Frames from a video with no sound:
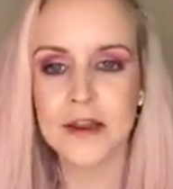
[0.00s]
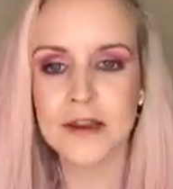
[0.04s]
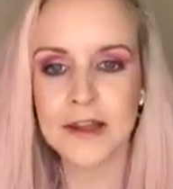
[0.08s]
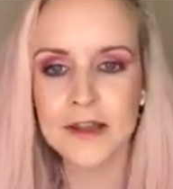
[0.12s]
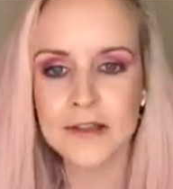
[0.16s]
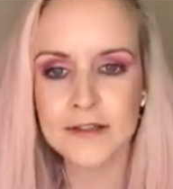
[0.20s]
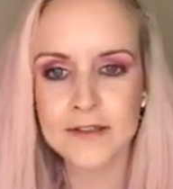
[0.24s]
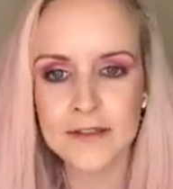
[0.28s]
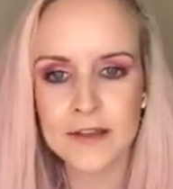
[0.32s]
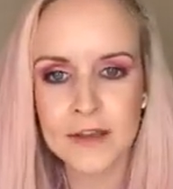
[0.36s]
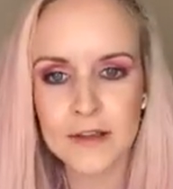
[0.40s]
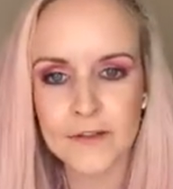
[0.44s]

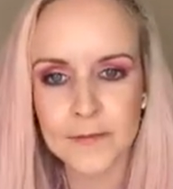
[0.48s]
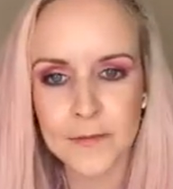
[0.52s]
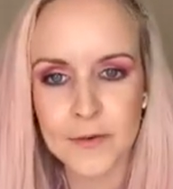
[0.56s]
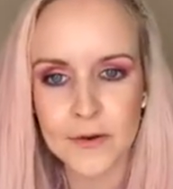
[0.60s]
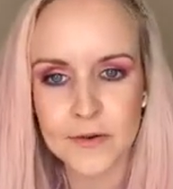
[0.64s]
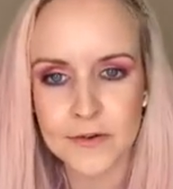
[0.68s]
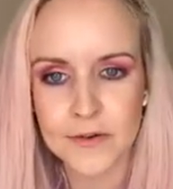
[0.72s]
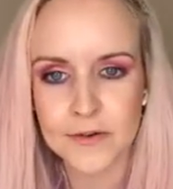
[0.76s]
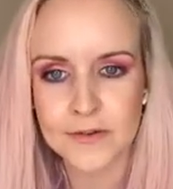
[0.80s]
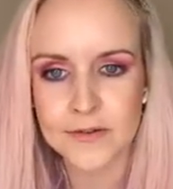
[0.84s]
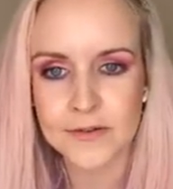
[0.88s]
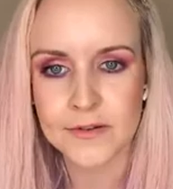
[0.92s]
Let's see if
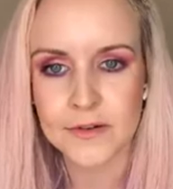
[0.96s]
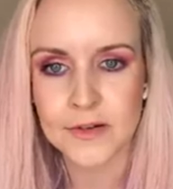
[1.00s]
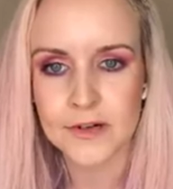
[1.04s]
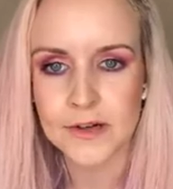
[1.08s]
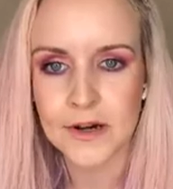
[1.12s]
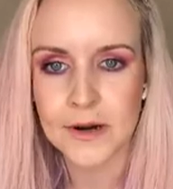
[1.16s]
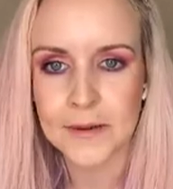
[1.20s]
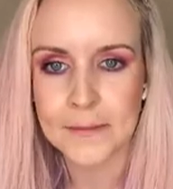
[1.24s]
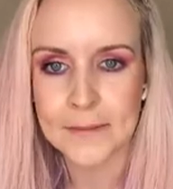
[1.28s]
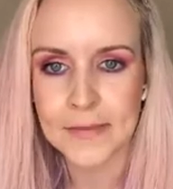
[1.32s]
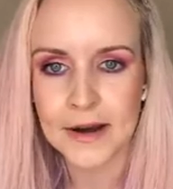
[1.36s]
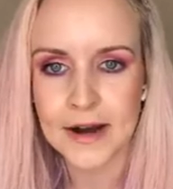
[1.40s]
Bou Cou's
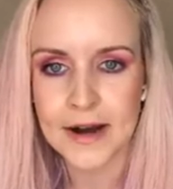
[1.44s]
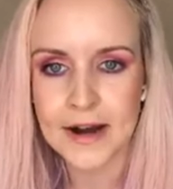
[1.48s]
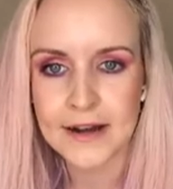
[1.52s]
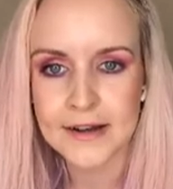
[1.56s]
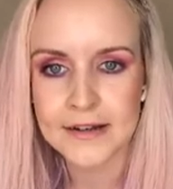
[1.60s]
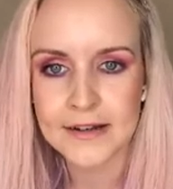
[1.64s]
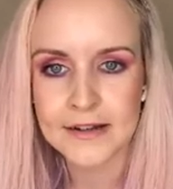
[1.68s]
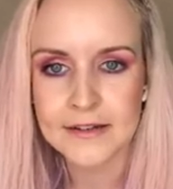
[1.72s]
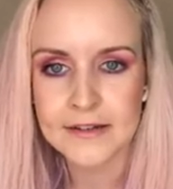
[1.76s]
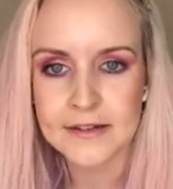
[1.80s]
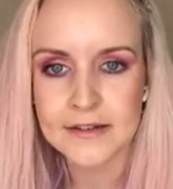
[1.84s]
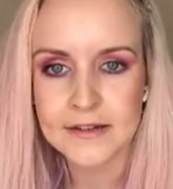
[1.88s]
going to come
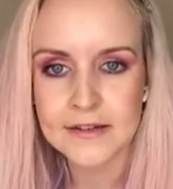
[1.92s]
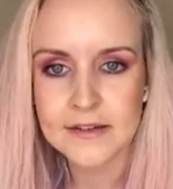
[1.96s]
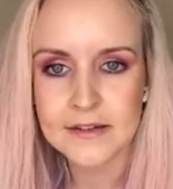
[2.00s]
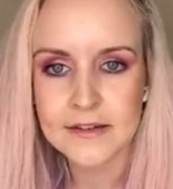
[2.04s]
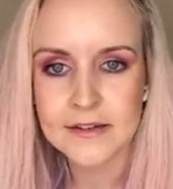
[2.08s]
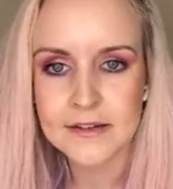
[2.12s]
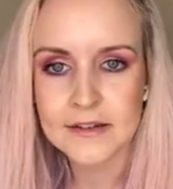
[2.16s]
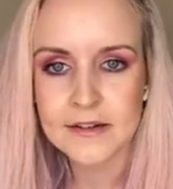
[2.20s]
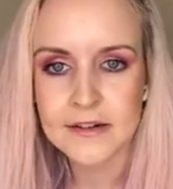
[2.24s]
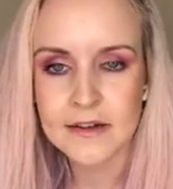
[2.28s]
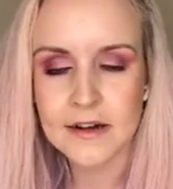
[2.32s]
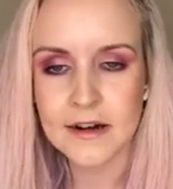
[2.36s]
back
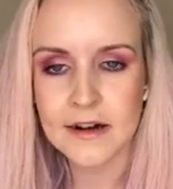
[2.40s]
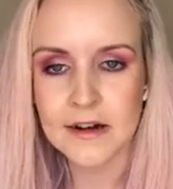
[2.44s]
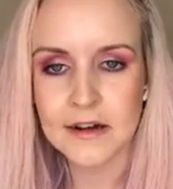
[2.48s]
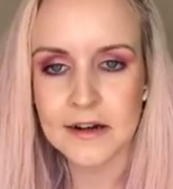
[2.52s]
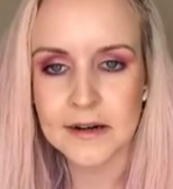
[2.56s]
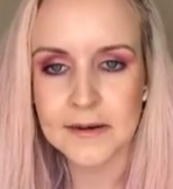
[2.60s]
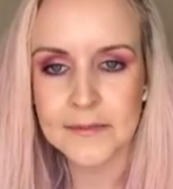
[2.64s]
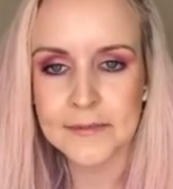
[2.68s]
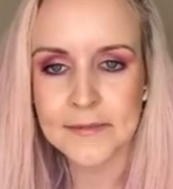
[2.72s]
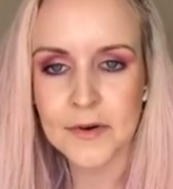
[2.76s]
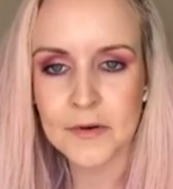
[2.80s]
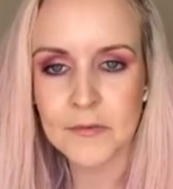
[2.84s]

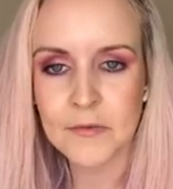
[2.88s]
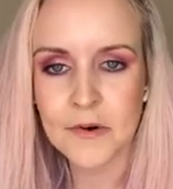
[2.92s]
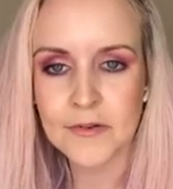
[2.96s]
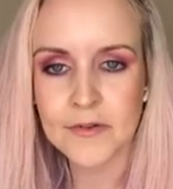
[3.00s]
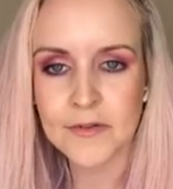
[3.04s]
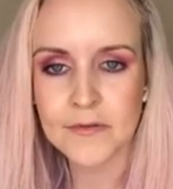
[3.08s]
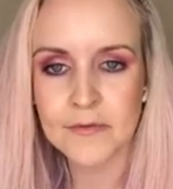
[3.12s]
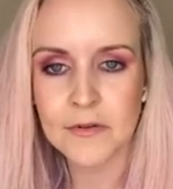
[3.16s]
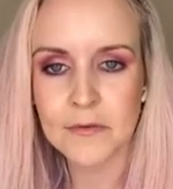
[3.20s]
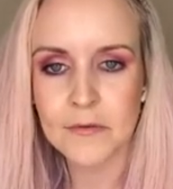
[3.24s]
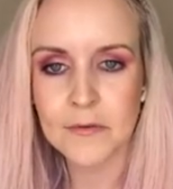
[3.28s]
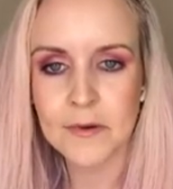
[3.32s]

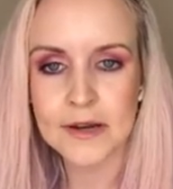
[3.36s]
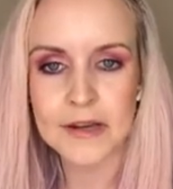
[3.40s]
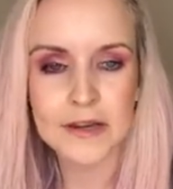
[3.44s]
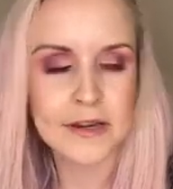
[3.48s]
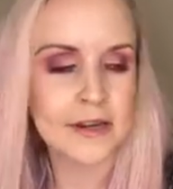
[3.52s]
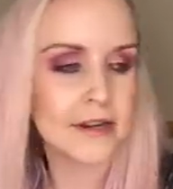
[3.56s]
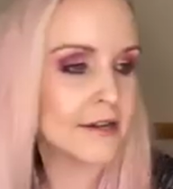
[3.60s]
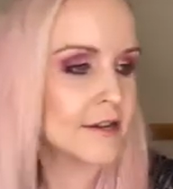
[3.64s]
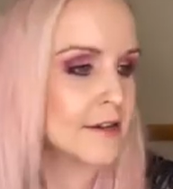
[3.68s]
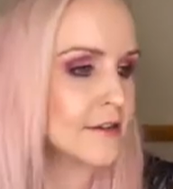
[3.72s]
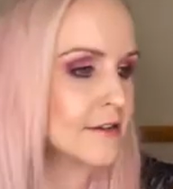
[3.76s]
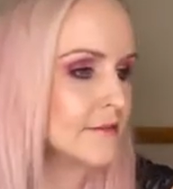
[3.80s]
whilst we're
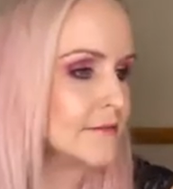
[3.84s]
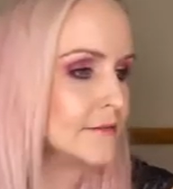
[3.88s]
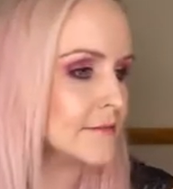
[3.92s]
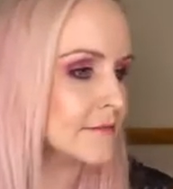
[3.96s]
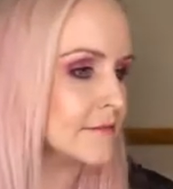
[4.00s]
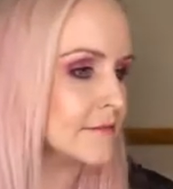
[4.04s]
waiting.